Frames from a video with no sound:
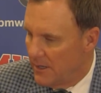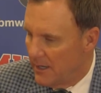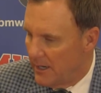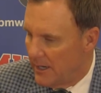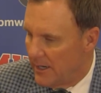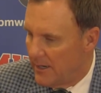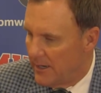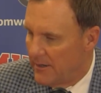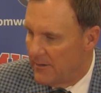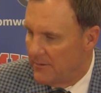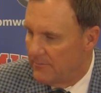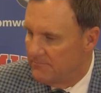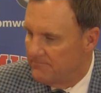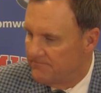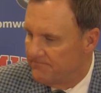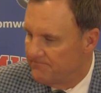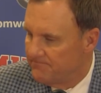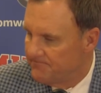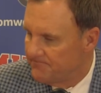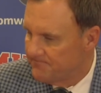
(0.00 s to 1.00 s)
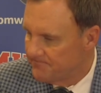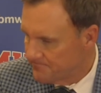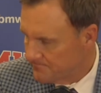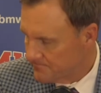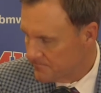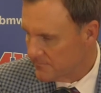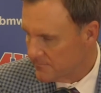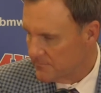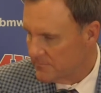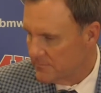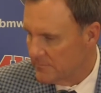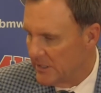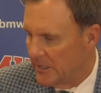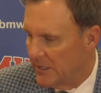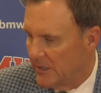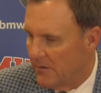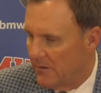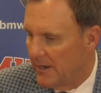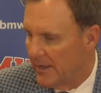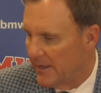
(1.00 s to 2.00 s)
Um, you
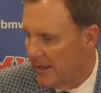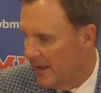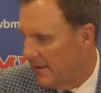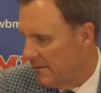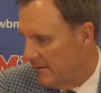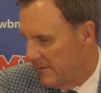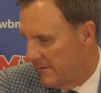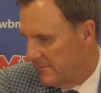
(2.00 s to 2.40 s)
know, I, I,